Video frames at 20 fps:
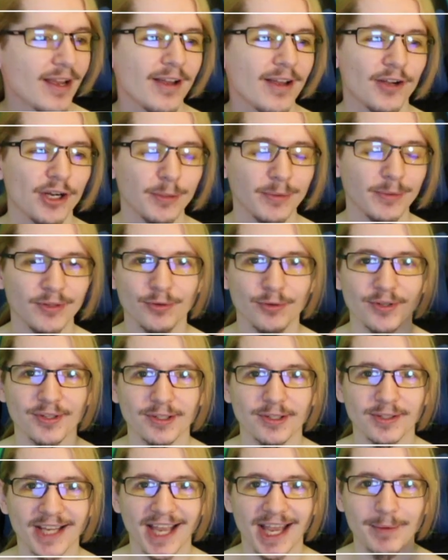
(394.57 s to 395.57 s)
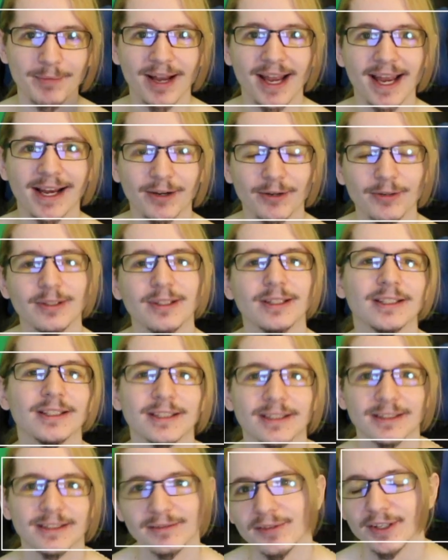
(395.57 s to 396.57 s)
Hope you enjoyed this little camera angle.
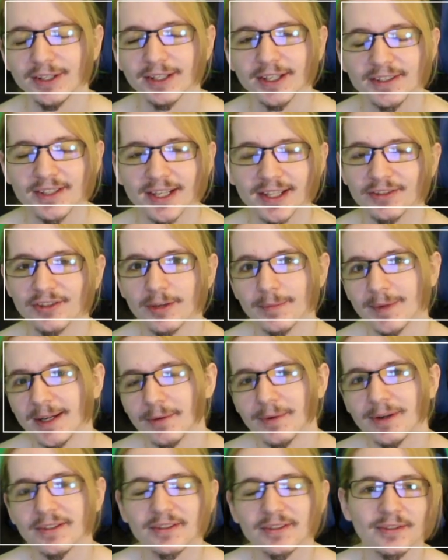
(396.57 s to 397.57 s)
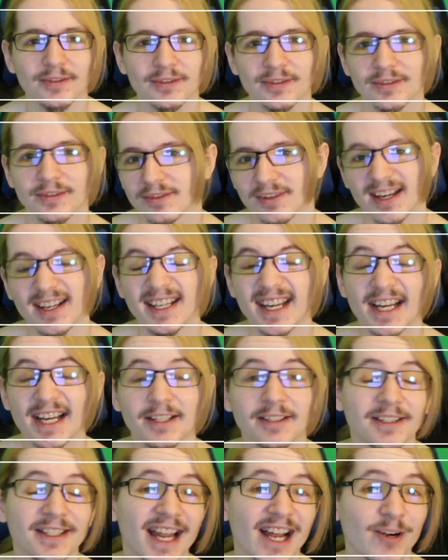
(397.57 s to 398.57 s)
Figured I'd set this up anyways, because I can
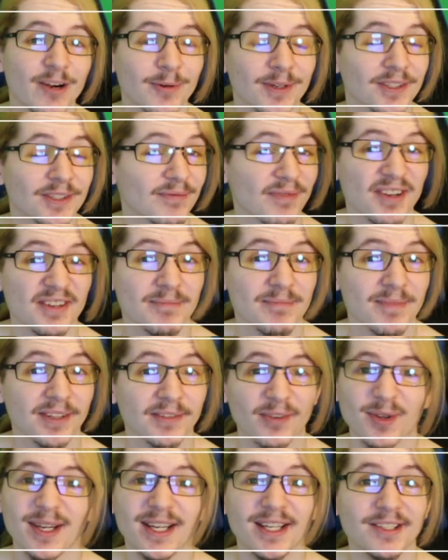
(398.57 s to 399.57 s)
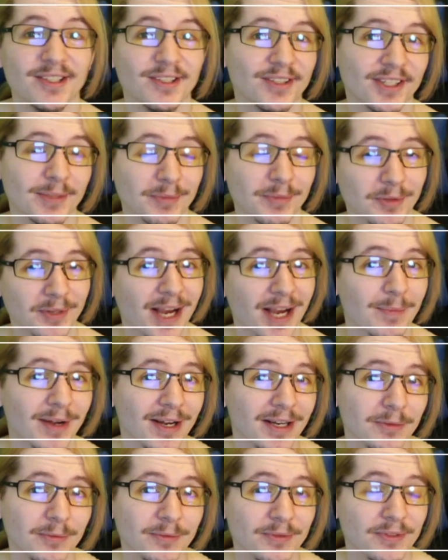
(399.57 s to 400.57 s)
now. It's fun. It's very easy to set up new camera
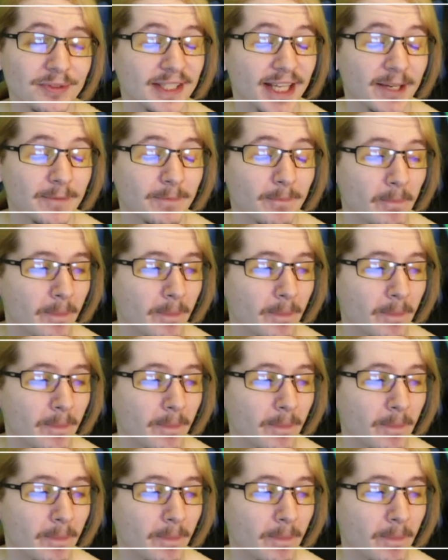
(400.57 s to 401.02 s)
angles. Yay.